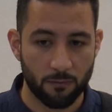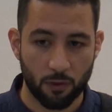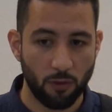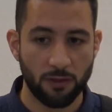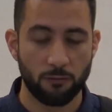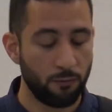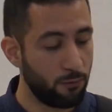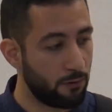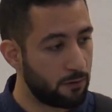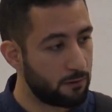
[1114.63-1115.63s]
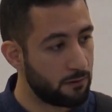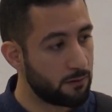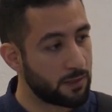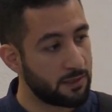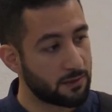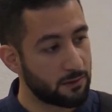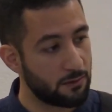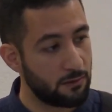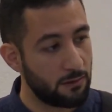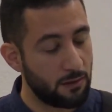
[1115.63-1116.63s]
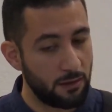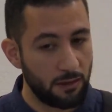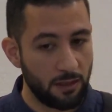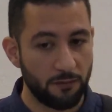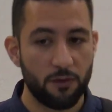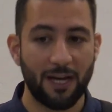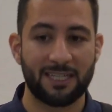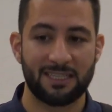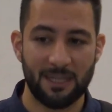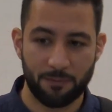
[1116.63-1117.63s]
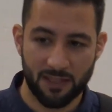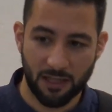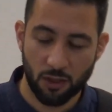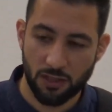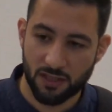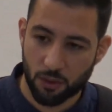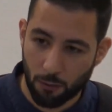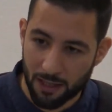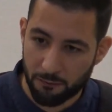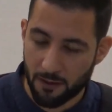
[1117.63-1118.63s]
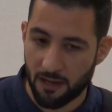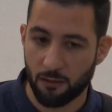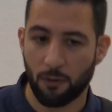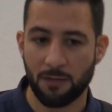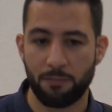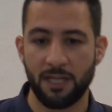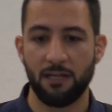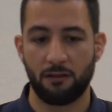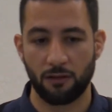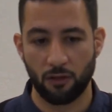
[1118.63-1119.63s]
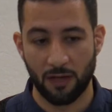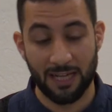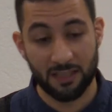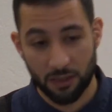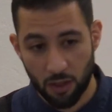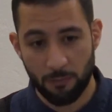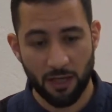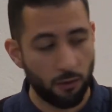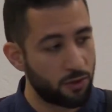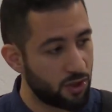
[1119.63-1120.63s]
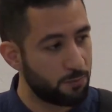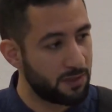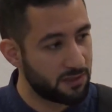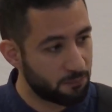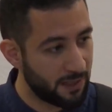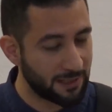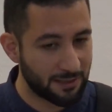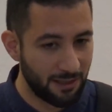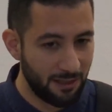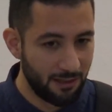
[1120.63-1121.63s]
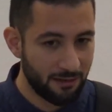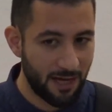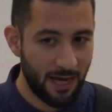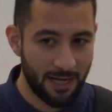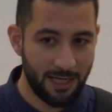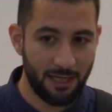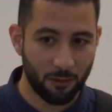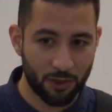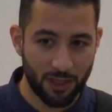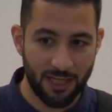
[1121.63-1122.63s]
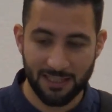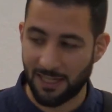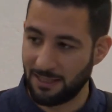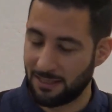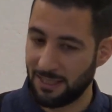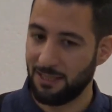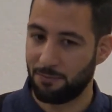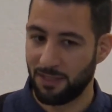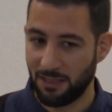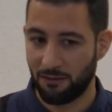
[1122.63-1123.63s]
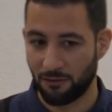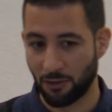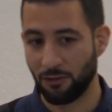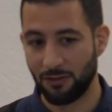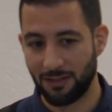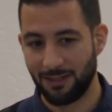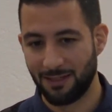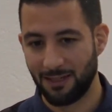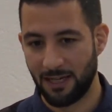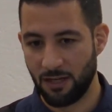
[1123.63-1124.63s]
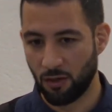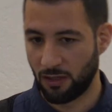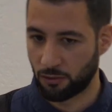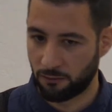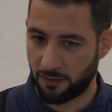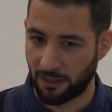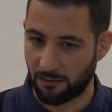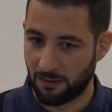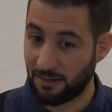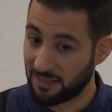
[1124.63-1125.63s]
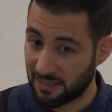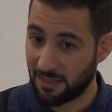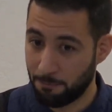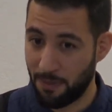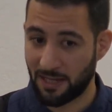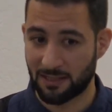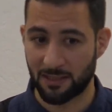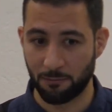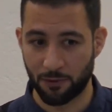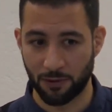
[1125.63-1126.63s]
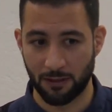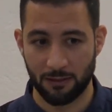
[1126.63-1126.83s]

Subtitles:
Golden rule, yes? If you accept that you disqualify the one beneath you, assuming your judgment is right, that he or she is indeed beneath you in knowledge or faith, and this is a big assumption.